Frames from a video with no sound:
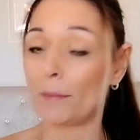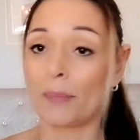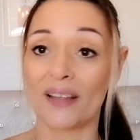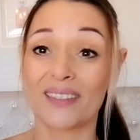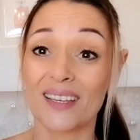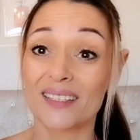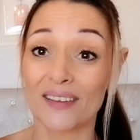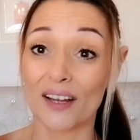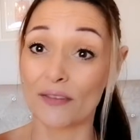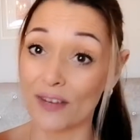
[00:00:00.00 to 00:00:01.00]
But this
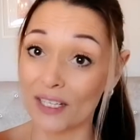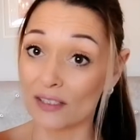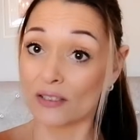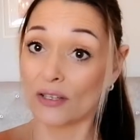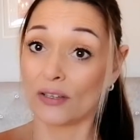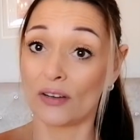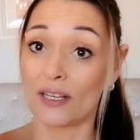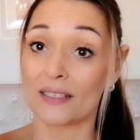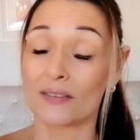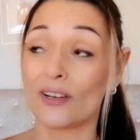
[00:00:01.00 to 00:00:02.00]
stuff is so
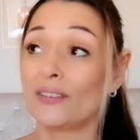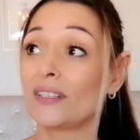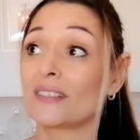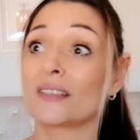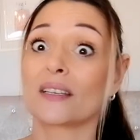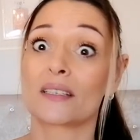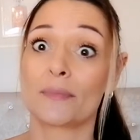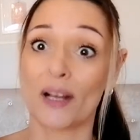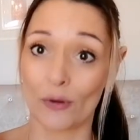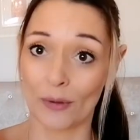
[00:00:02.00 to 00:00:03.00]
nice. Not only does it
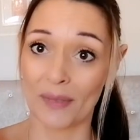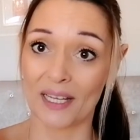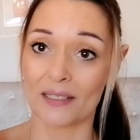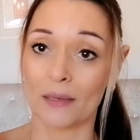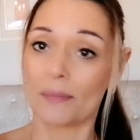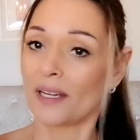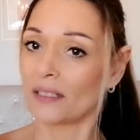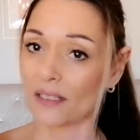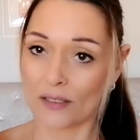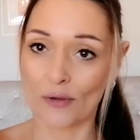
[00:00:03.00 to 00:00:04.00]
smell amazing, but
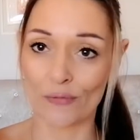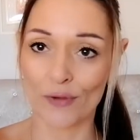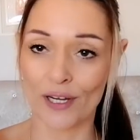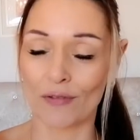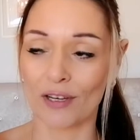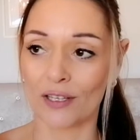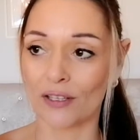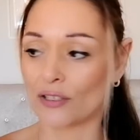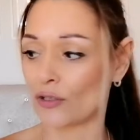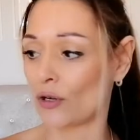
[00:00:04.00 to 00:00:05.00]
it does a really
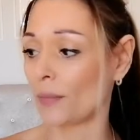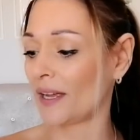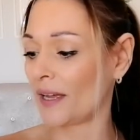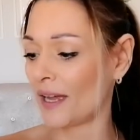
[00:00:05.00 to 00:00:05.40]
good job.